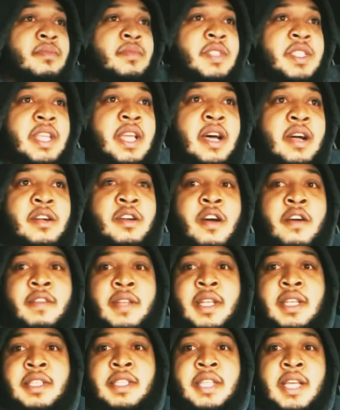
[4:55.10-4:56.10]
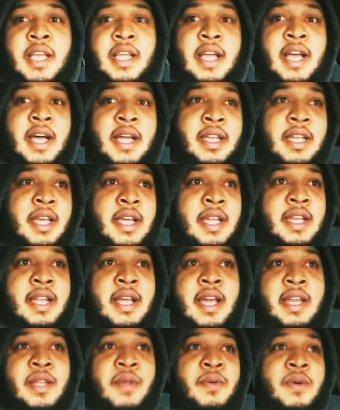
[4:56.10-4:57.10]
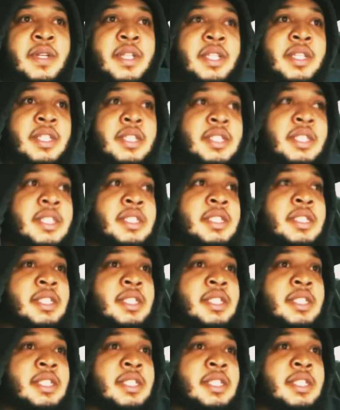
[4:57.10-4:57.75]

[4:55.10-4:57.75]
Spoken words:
Y'all go over there and check out that 91 degrees.